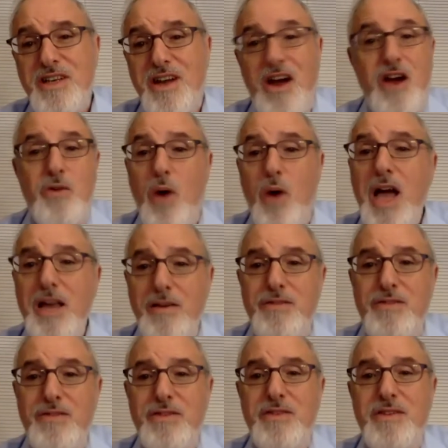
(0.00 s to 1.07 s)
Our
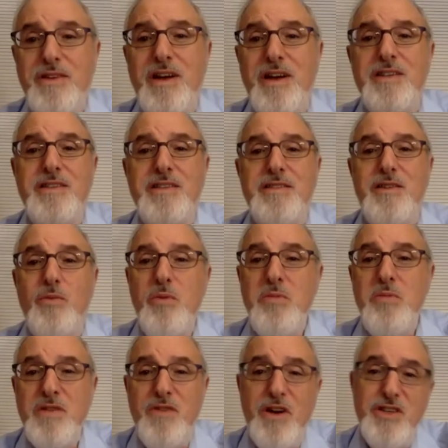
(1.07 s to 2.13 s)
wives our, the
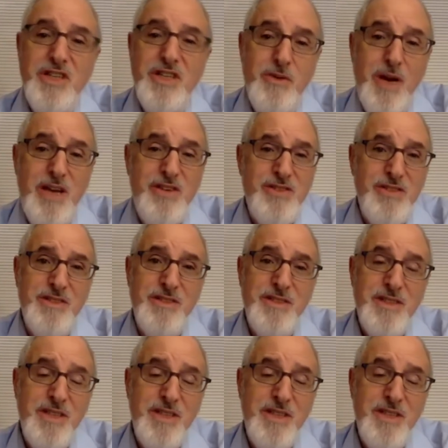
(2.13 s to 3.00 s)
women of our generation